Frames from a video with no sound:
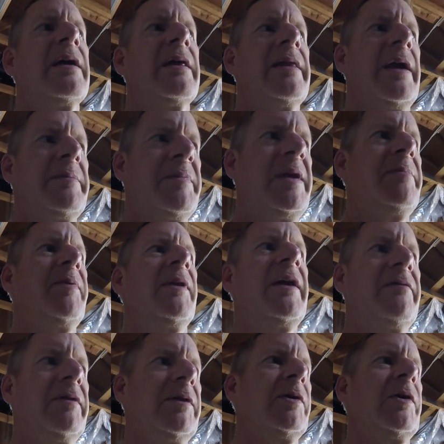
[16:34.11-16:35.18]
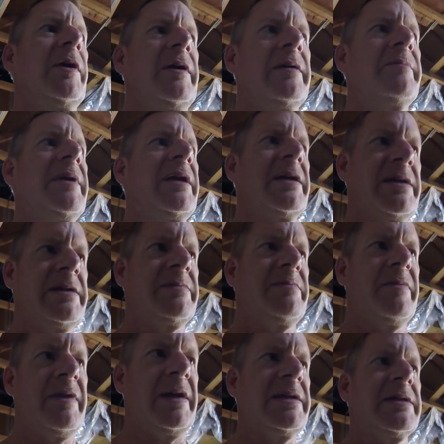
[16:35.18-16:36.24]
that people have learned, because
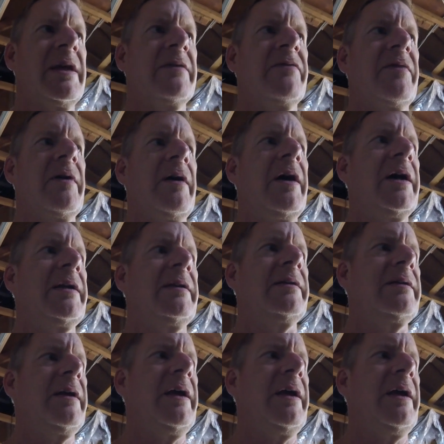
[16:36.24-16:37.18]
things get forgotten.